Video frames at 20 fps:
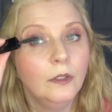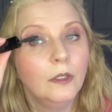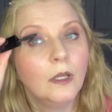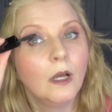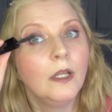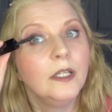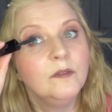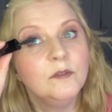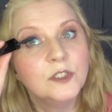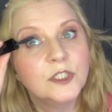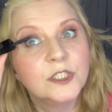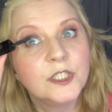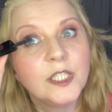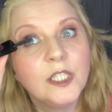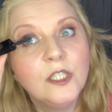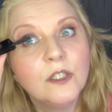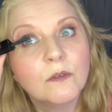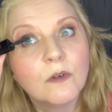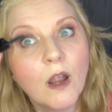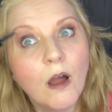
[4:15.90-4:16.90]
can't even see
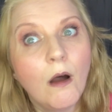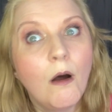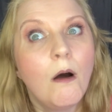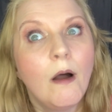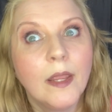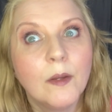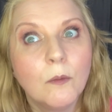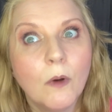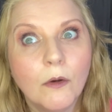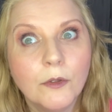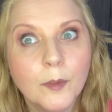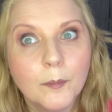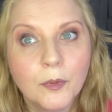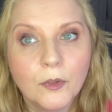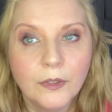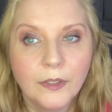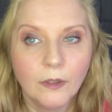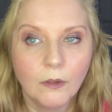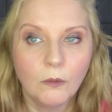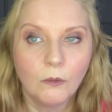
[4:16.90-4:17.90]
your eye while you're
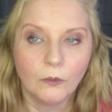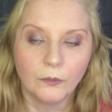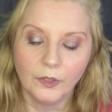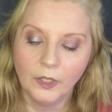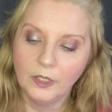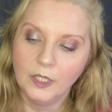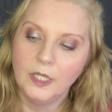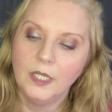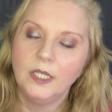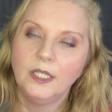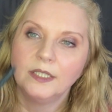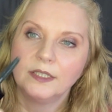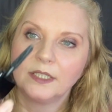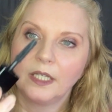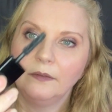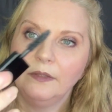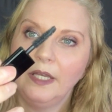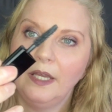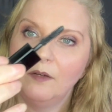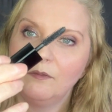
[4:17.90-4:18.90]
putting it on. So
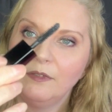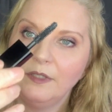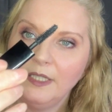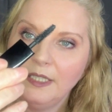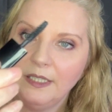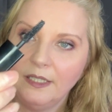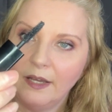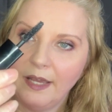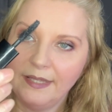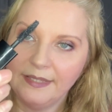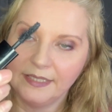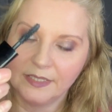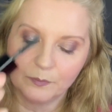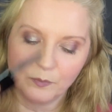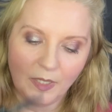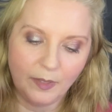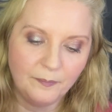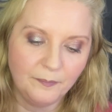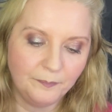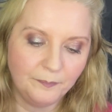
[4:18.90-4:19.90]
yeah, I really like this one.